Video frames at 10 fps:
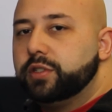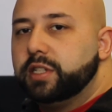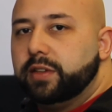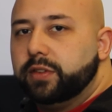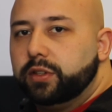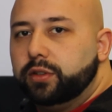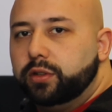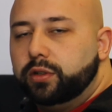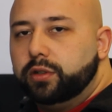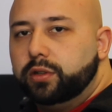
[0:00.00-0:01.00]
receiving
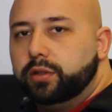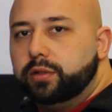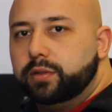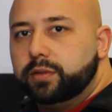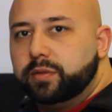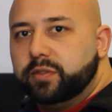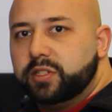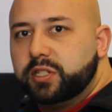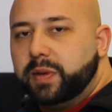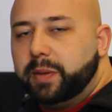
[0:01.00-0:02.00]
your
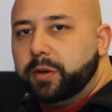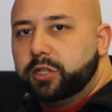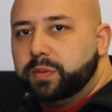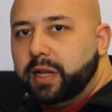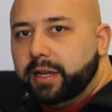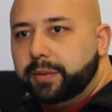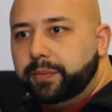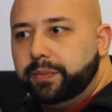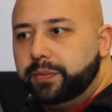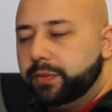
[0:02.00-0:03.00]
SmartBox Platinum,